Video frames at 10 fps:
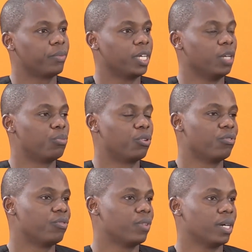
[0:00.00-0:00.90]

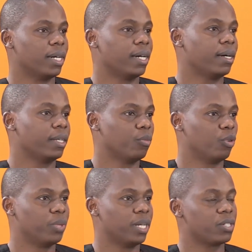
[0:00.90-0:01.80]
improve the
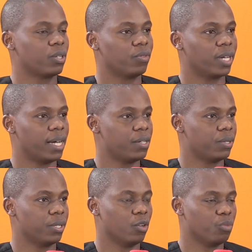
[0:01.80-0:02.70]
population of the
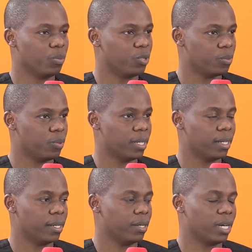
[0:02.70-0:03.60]
country, people's,
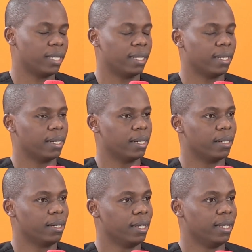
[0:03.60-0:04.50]
or rather
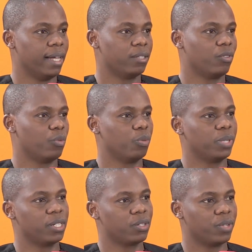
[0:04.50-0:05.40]
the health of the
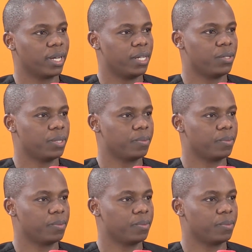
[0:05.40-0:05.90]
population of the country.